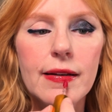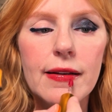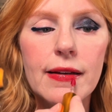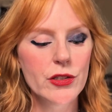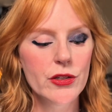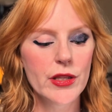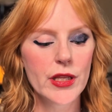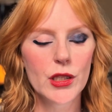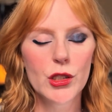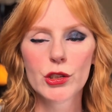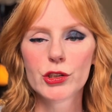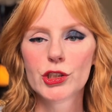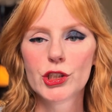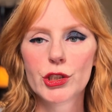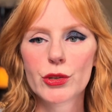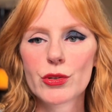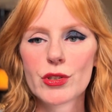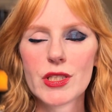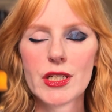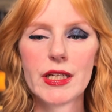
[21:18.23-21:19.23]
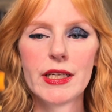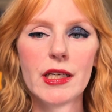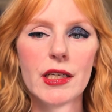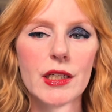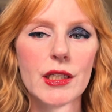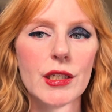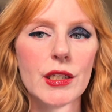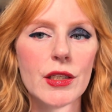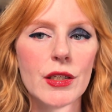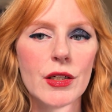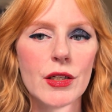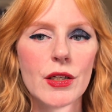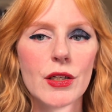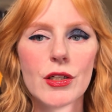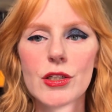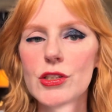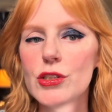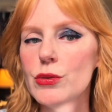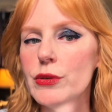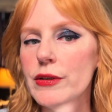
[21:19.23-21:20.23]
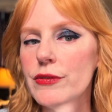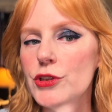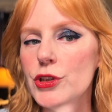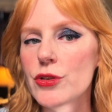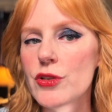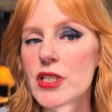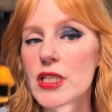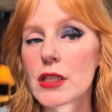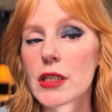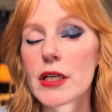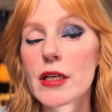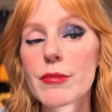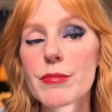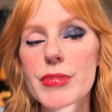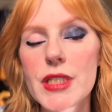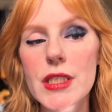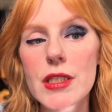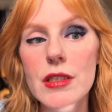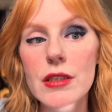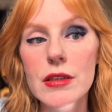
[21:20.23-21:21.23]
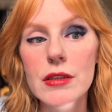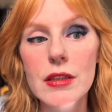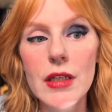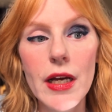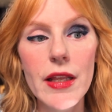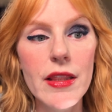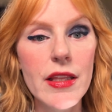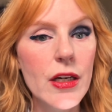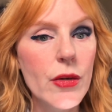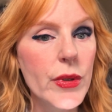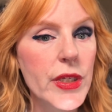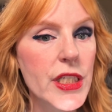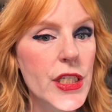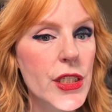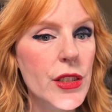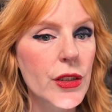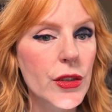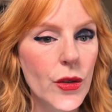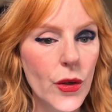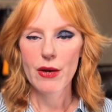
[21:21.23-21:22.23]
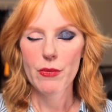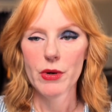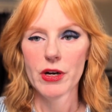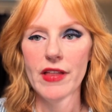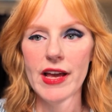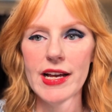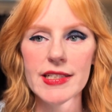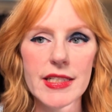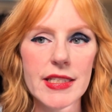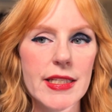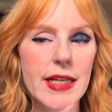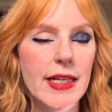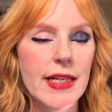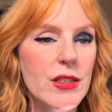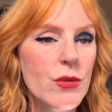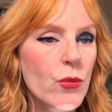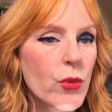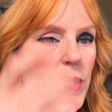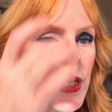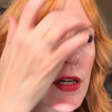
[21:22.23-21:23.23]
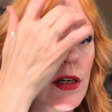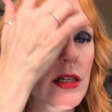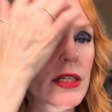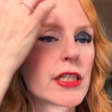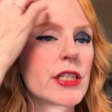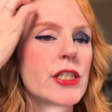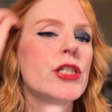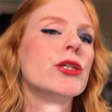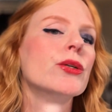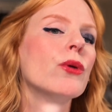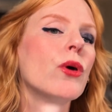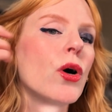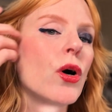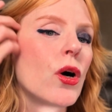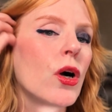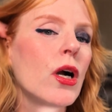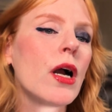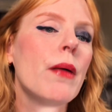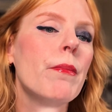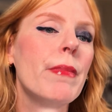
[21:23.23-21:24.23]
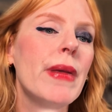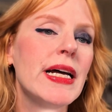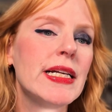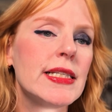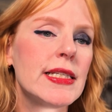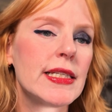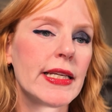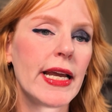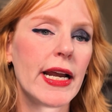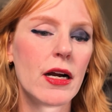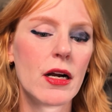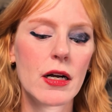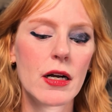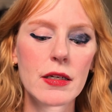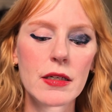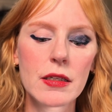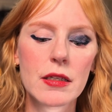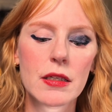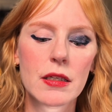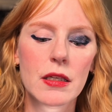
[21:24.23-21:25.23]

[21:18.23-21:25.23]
Do they look juicy? Do we have juicy lips? I think we do. Okay, well, that sets. We are going to do our mascara.